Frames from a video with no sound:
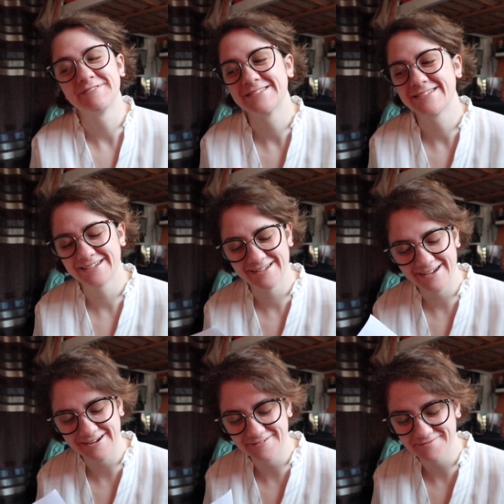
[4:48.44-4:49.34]
amazing.
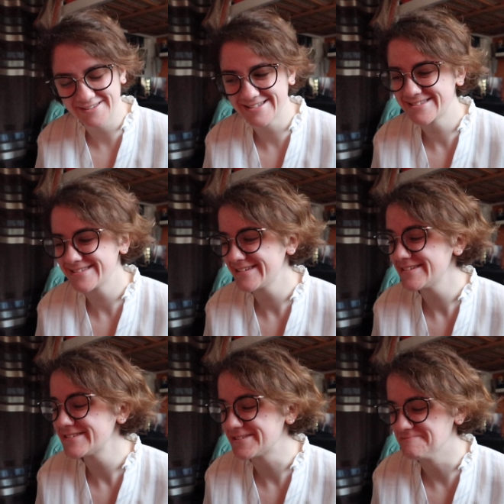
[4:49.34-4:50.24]
I love this
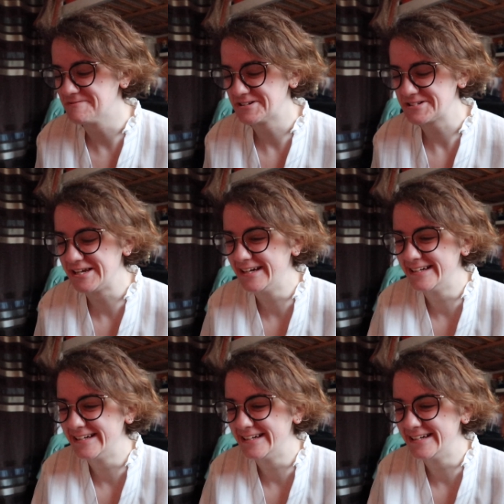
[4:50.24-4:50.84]
so much.